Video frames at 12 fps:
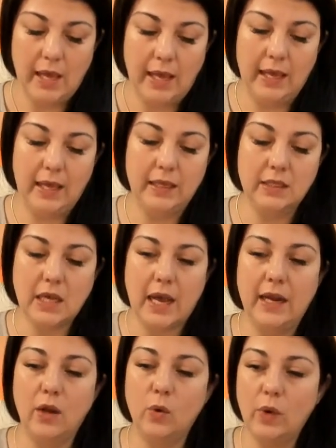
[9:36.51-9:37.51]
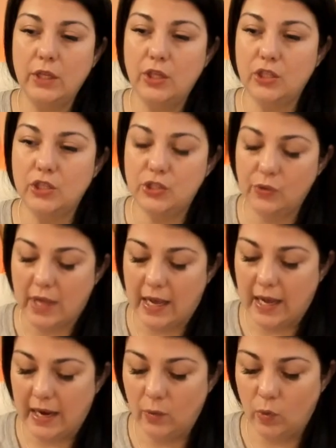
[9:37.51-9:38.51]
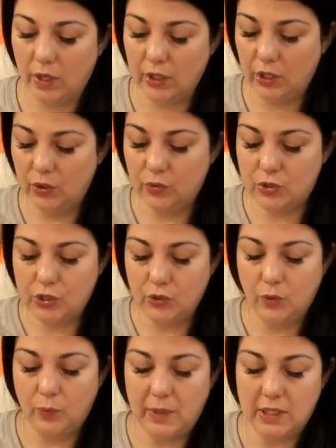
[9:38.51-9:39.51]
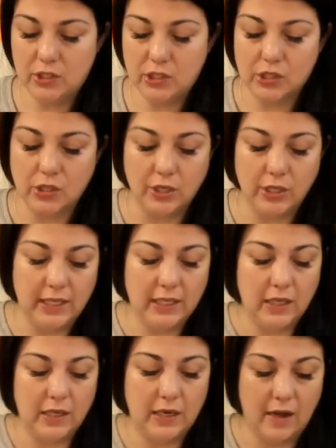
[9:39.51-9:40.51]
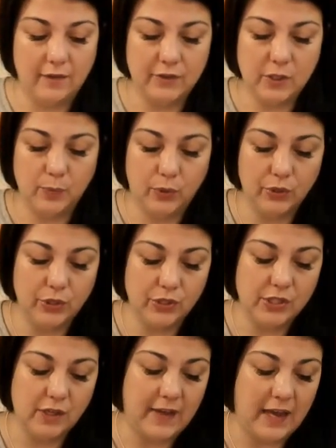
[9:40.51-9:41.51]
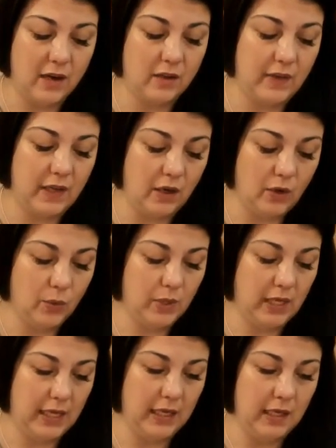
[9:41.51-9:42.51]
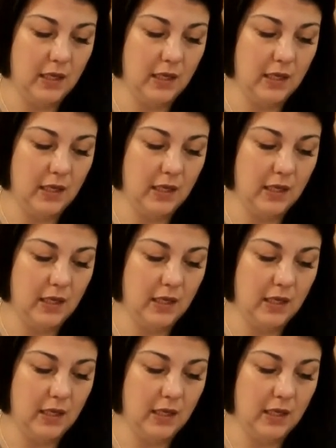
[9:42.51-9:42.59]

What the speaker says: And I don't want you to do that. I want you to be discerning enough to pull yourself out of it. Okay.